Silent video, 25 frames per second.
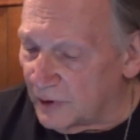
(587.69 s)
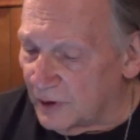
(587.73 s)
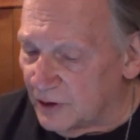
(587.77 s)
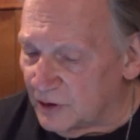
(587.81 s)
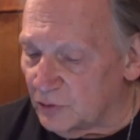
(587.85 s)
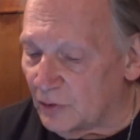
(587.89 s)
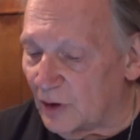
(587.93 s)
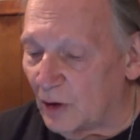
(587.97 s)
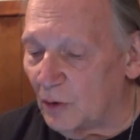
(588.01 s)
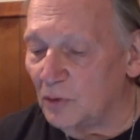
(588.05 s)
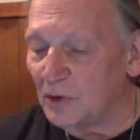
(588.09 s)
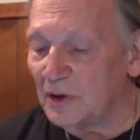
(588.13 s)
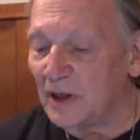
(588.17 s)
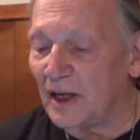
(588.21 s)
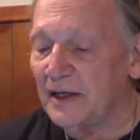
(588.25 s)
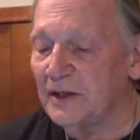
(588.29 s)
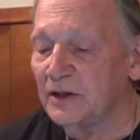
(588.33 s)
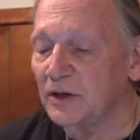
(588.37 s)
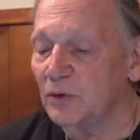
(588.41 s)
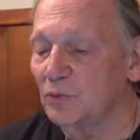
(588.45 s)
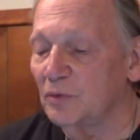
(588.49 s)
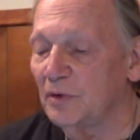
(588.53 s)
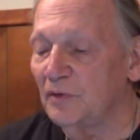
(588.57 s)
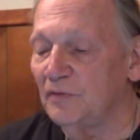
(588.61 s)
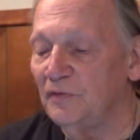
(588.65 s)
So I would like
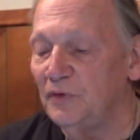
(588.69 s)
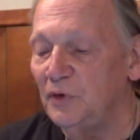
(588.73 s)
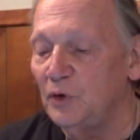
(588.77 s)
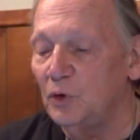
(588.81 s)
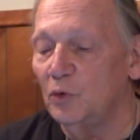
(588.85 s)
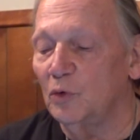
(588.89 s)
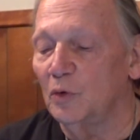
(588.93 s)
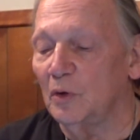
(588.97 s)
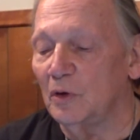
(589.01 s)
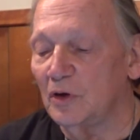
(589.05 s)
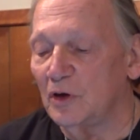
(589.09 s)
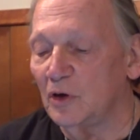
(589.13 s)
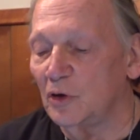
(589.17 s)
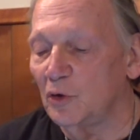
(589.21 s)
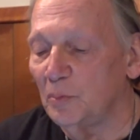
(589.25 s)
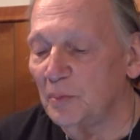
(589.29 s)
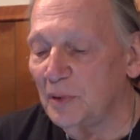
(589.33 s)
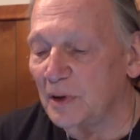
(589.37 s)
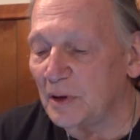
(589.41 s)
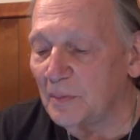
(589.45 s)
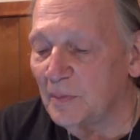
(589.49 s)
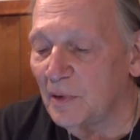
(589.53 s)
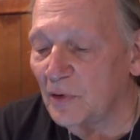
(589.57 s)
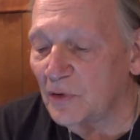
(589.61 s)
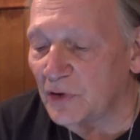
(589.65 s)
to review a little
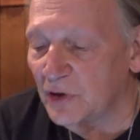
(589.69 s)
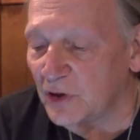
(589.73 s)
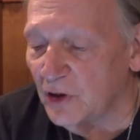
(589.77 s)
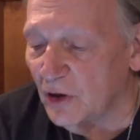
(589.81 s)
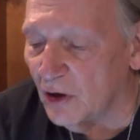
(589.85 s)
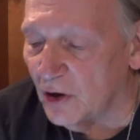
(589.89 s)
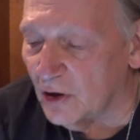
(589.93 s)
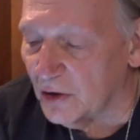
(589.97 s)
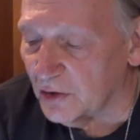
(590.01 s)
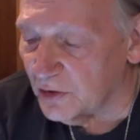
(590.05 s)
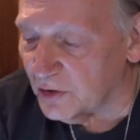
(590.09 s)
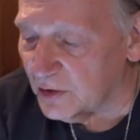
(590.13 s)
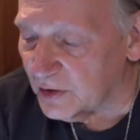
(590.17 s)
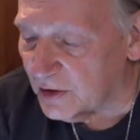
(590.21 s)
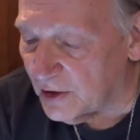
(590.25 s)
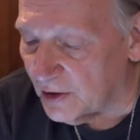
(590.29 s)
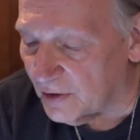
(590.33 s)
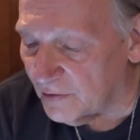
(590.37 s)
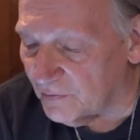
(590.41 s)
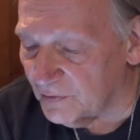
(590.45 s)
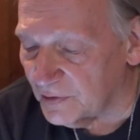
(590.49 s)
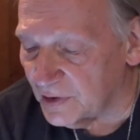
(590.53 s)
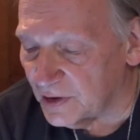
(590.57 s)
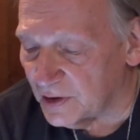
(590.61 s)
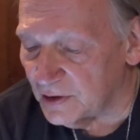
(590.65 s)
bit about the Ark of the
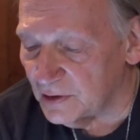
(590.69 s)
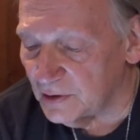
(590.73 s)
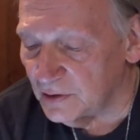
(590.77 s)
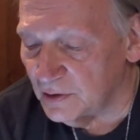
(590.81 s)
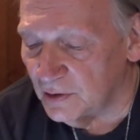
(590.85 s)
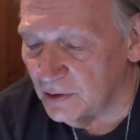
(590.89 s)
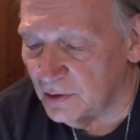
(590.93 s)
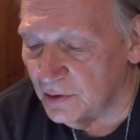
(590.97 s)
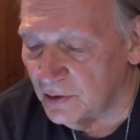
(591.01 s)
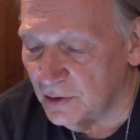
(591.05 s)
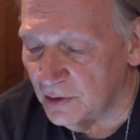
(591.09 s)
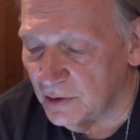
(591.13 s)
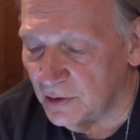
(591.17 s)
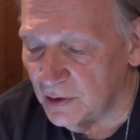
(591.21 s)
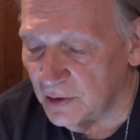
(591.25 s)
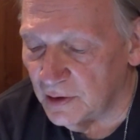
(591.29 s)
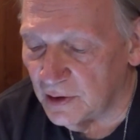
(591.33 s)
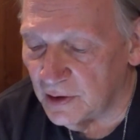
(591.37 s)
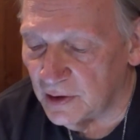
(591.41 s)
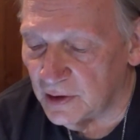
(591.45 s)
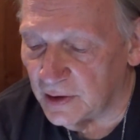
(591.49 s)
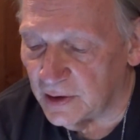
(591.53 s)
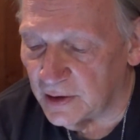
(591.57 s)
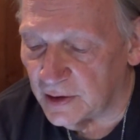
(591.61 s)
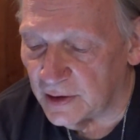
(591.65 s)
Covenant
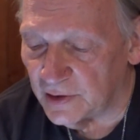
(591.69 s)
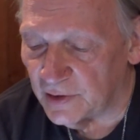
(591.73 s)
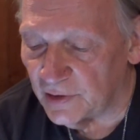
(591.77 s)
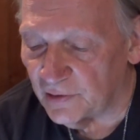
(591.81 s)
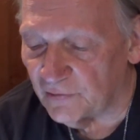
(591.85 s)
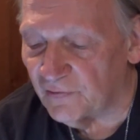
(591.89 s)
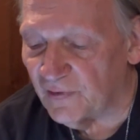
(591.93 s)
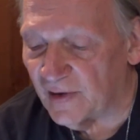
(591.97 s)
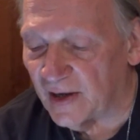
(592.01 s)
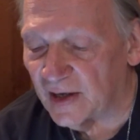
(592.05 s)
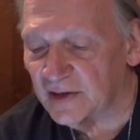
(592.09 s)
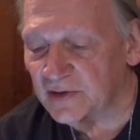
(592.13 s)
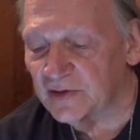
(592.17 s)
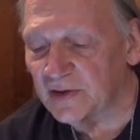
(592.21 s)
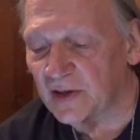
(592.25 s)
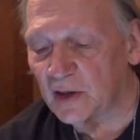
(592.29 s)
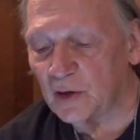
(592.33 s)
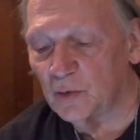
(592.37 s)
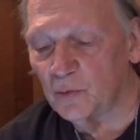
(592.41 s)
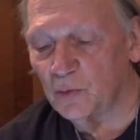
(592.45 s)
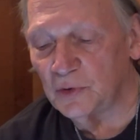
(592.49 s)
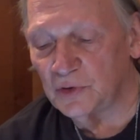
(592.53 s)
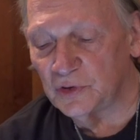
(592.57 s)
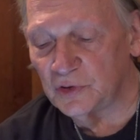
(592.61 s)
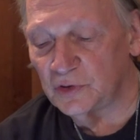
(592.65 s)
and the fact that
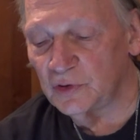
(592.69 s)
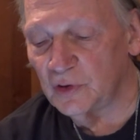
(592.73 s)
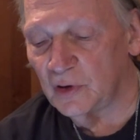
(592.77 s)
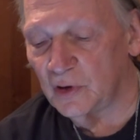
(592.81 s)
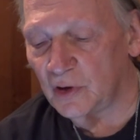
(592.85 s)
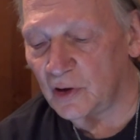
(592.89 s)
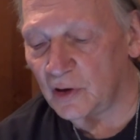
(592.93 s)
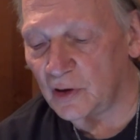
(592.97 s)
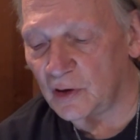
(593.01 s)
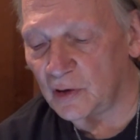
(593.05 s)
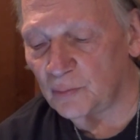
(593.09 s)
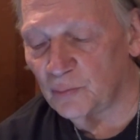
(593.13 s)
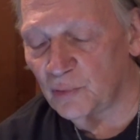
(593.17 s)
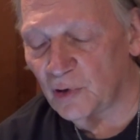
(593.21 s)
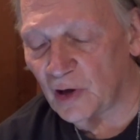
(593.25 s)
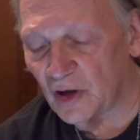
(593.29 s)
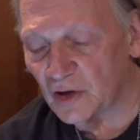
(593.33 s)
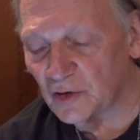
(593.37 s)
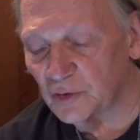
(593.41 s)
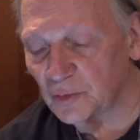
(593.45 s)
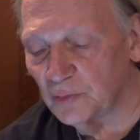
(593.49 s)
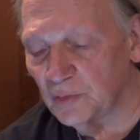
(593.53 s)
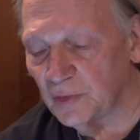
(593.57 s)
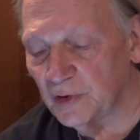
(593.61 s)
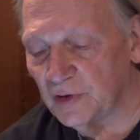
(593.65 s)
it was uh,
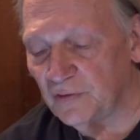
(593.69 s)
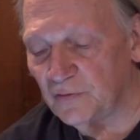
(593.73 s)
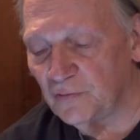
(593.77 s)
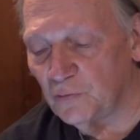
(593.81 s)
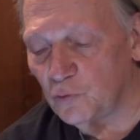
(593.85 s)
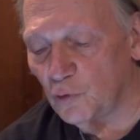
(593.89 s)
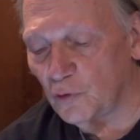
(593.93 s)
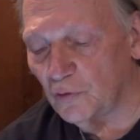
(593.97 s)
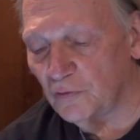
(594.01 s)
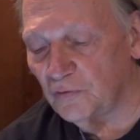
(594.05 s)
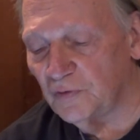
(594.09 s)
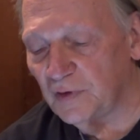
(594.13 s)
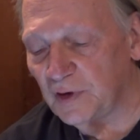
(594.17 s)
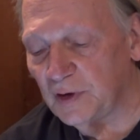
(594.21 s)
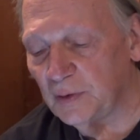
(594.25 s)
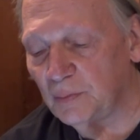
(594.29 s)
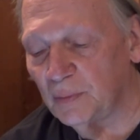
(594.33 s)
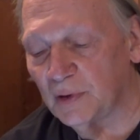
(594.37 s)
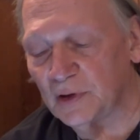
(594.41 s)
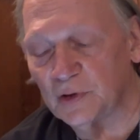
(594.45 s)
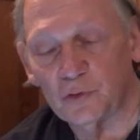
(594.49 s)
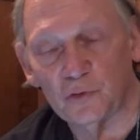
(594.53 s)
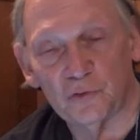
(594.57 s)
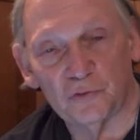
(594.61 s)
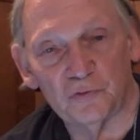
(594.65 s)
approximately four feet
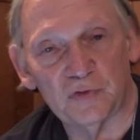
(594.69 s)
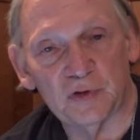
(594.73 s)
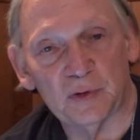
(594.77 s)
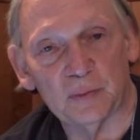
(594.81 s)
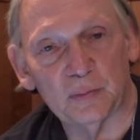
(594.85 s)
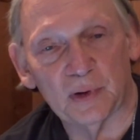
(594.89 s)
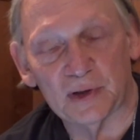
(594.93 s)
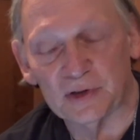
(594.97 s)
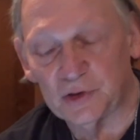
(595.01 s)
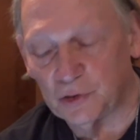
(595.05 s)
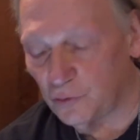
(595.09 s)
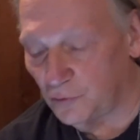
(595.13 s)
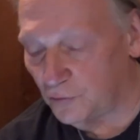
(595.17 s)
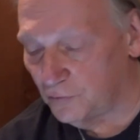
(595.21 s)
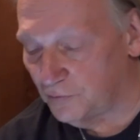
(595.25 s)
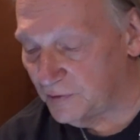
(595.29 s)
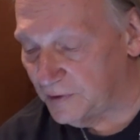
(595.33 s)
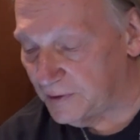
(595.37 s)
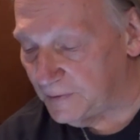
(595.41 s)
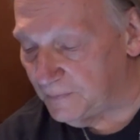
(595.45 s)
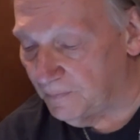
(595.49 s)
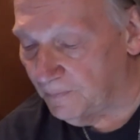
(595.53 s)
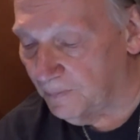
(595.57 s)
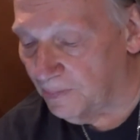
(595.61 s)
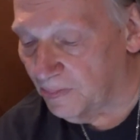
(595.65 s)
by two feet by two
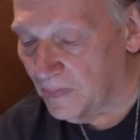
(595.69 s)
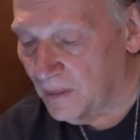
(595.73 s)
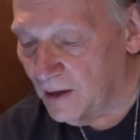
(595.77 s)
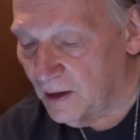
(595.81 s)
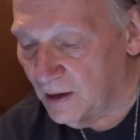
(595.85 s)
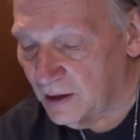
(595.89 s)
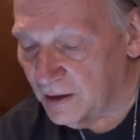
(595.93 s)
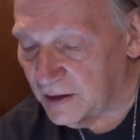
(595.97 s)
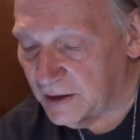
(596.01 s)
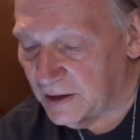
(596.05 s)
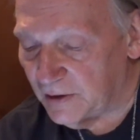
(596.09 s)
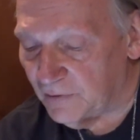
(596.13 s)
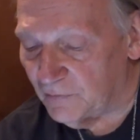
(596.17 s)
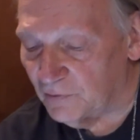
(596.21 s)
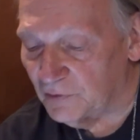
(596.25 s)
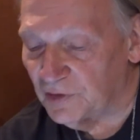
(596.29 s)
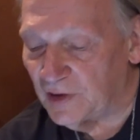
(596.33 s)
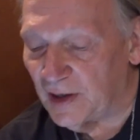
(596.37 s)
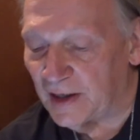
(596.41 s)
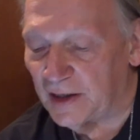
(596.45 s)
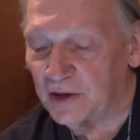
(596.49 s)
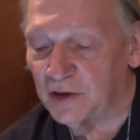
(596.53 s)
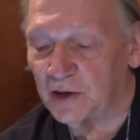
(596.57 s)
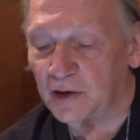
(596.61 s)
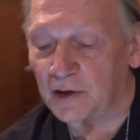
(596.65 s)
feet, give or
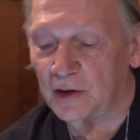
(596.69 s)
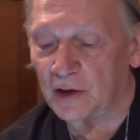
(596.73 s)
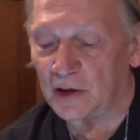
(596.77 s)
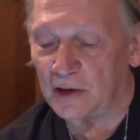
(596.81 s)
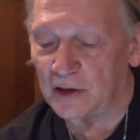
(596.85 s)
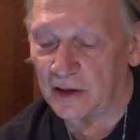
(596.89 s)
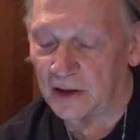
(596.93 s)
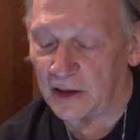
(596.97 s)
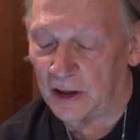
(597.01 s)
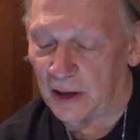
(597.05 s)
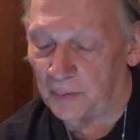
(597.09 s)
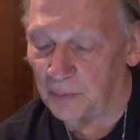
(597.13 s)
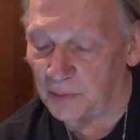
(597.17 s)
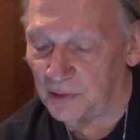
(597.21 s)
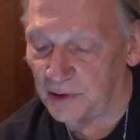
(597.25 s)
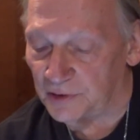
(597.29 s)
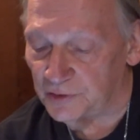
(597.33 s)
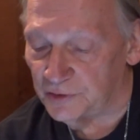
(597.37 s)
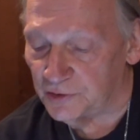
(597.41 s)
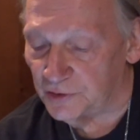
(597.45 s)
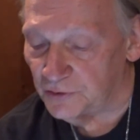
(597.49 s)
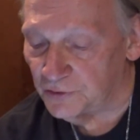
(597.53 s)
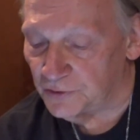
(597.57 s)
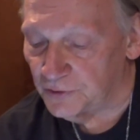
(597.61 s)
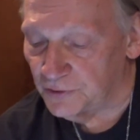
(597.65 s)
take a couple
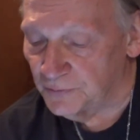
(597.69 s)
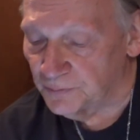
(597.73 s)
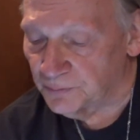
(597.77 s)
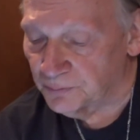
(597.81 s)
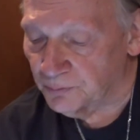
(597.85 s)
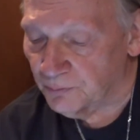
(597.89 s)
inches.